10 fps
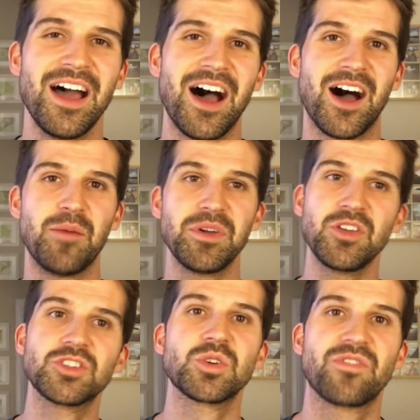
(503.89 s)
But
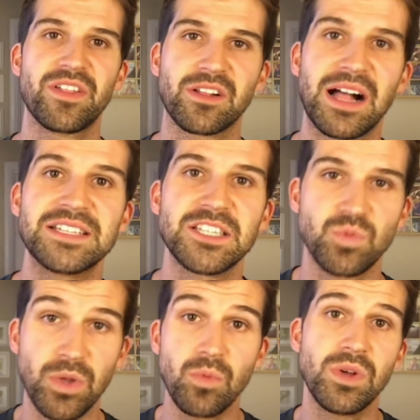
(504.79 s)
usually with other classes,
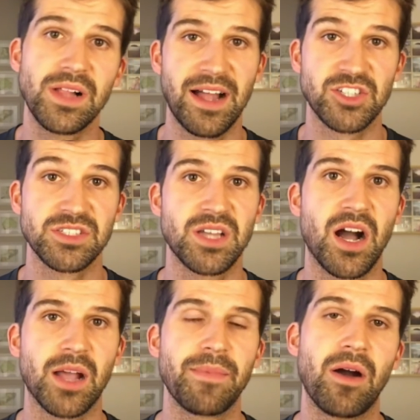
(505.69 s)
we will actually
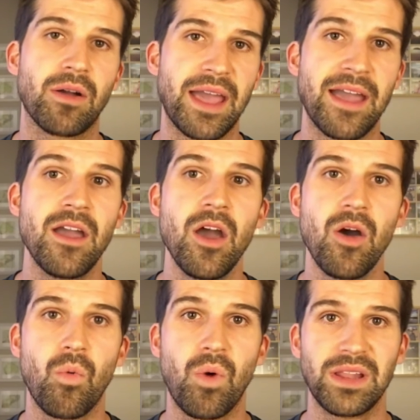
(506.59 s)
talk about, okay,
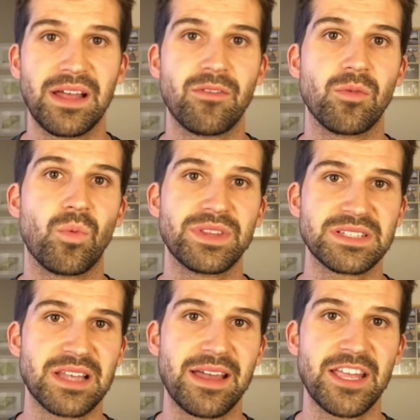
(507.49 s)
what
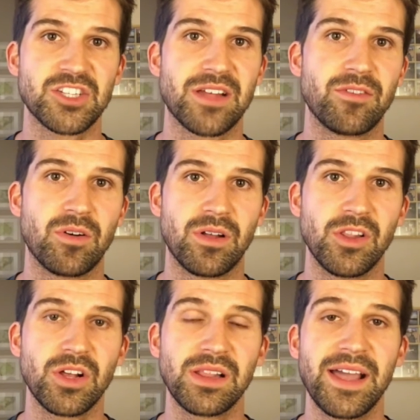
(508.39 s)
does each level
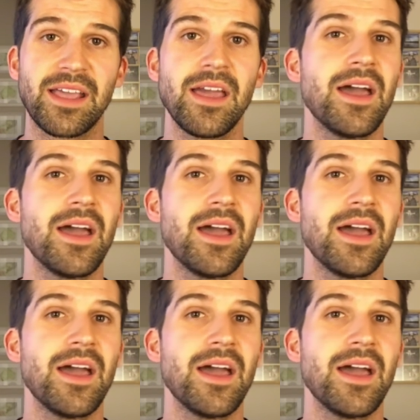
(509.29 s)
look like?